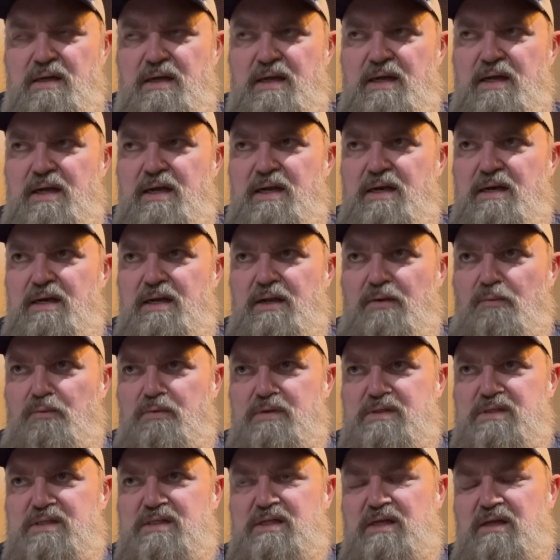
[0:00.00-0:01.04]
And it
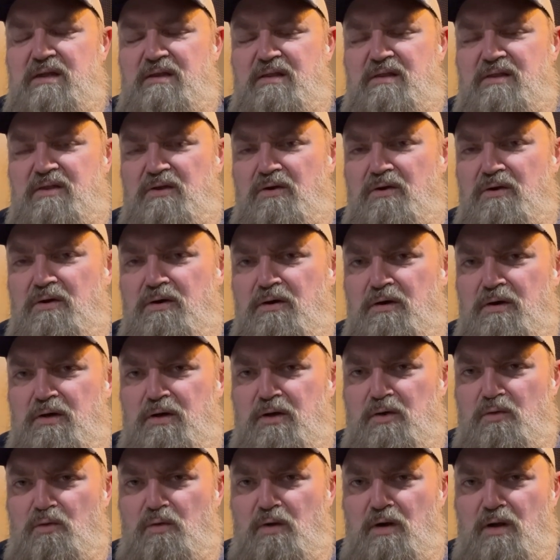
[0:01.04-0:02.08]
was the third
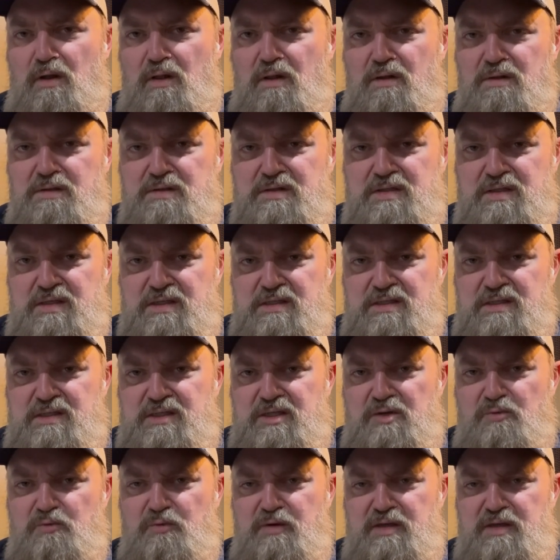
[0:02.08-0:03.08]
neurologist that